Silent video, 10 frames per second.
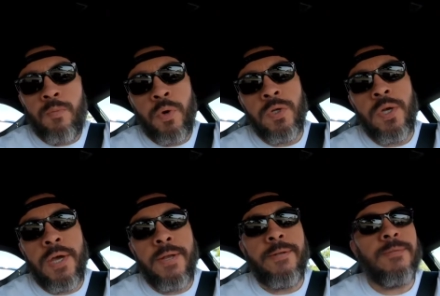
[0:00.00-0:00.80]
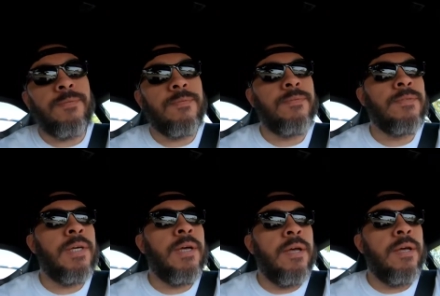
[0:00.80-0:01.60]
I appreciate it
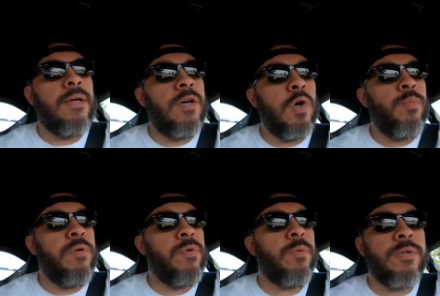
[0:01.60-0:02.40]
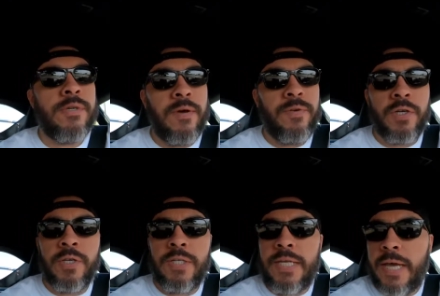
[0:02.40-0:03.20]
I hope everyone's having
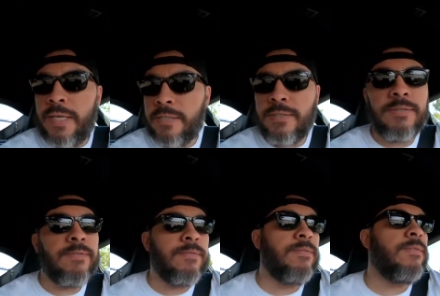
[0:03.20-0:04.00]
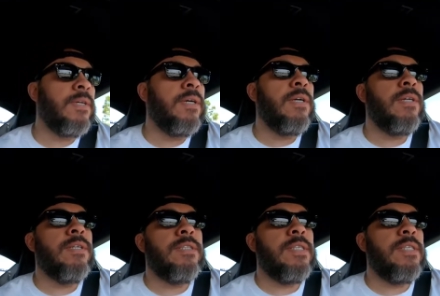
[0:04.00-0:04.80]
a good day
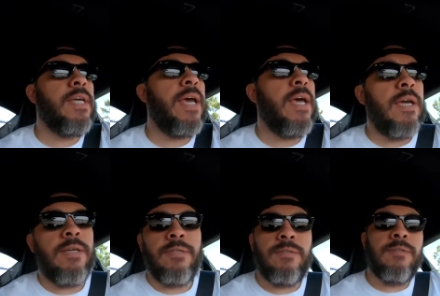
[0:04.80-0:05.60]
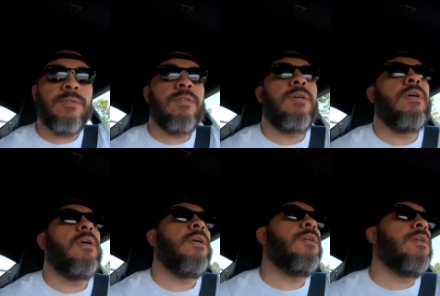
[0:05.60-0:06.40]
today
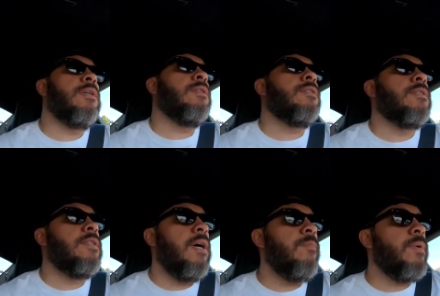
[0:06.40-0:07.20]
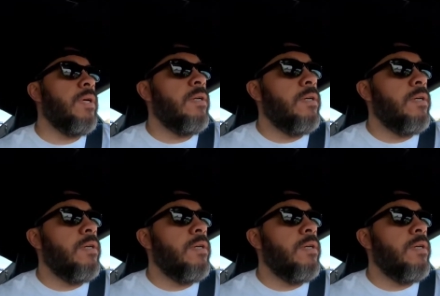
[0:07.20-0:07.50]
I'm